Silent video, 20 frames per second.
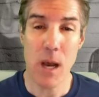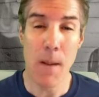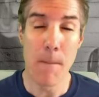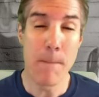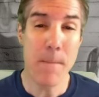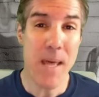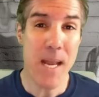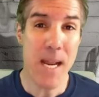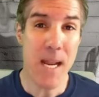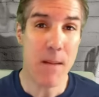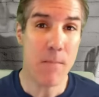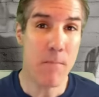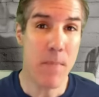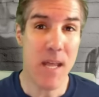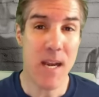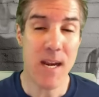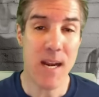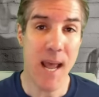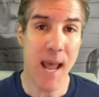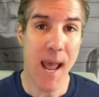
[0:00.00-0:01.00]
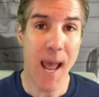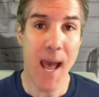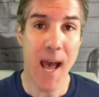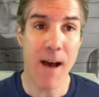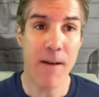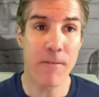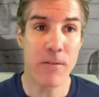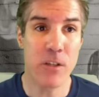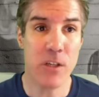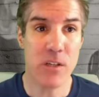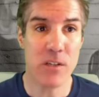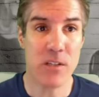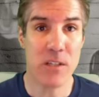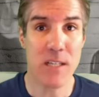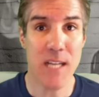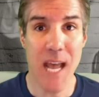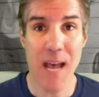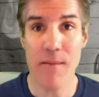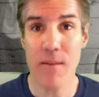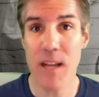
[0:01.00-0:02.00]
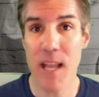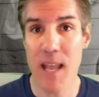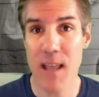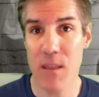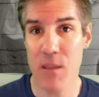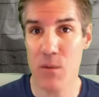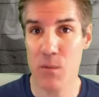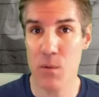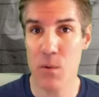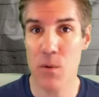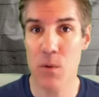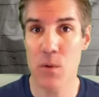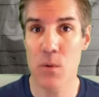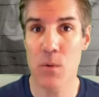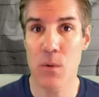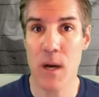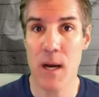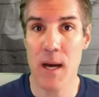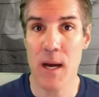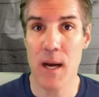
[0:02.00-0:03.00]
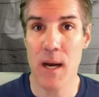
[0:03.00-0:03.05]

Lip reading: a minute and a half just to navigate through